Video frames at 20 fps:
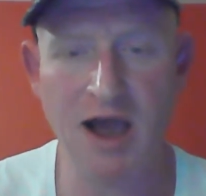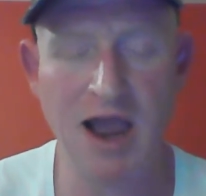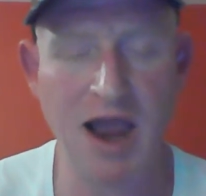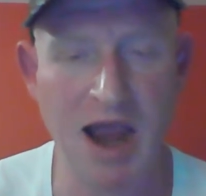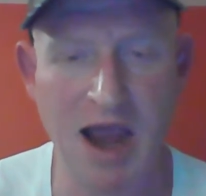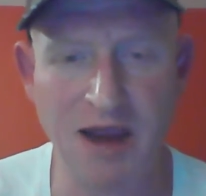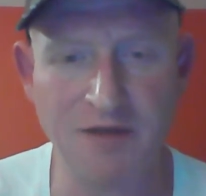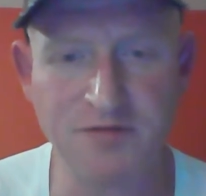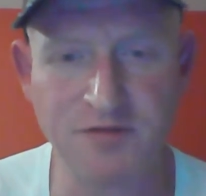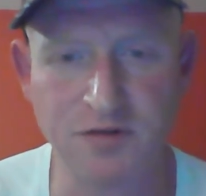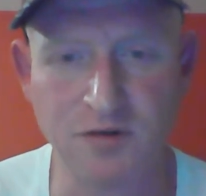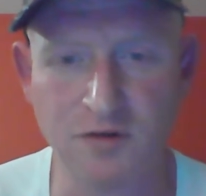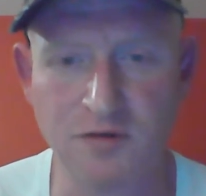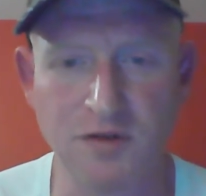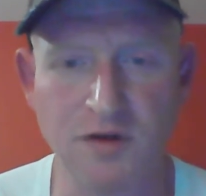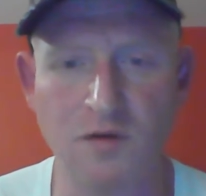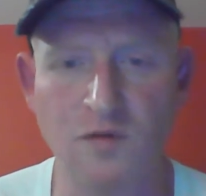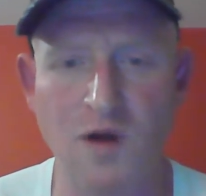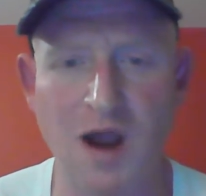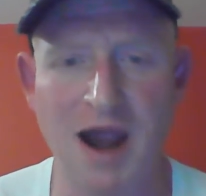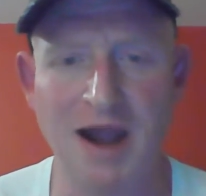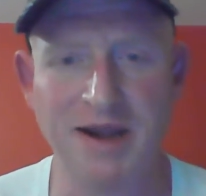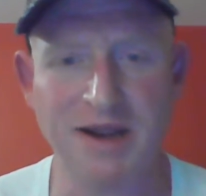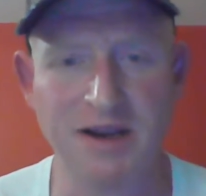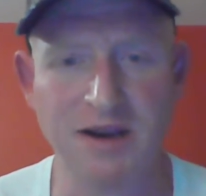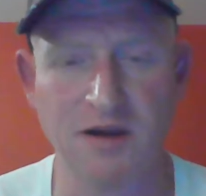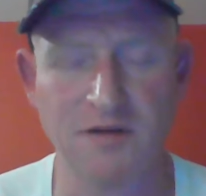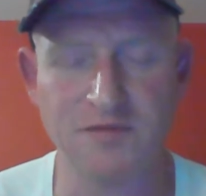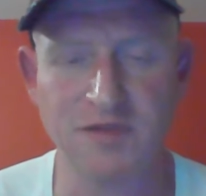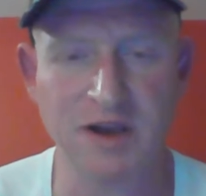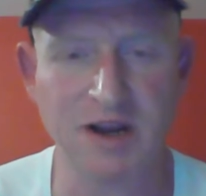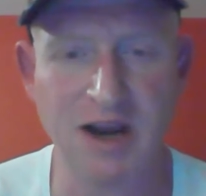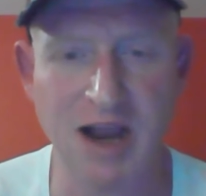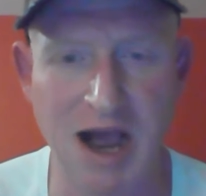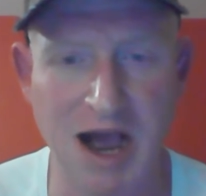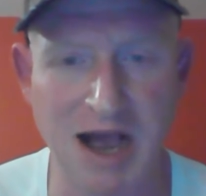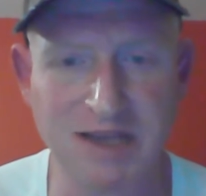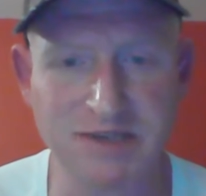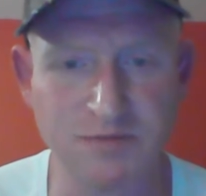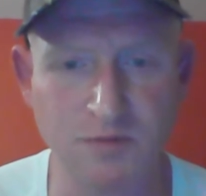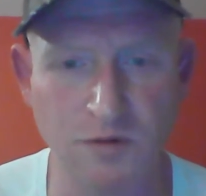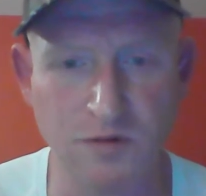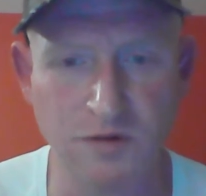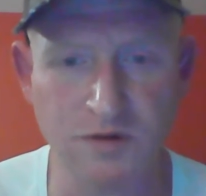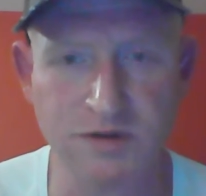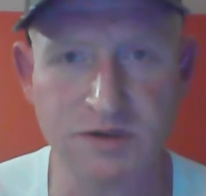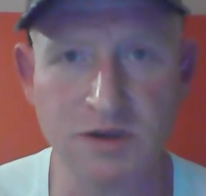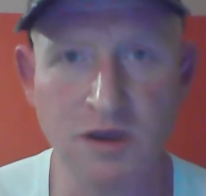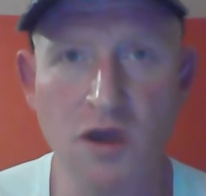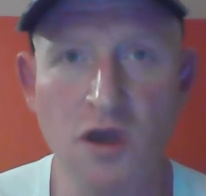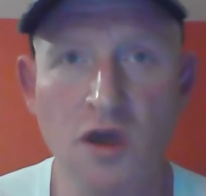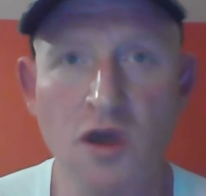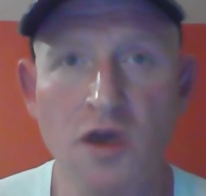after the writing of the Gospels,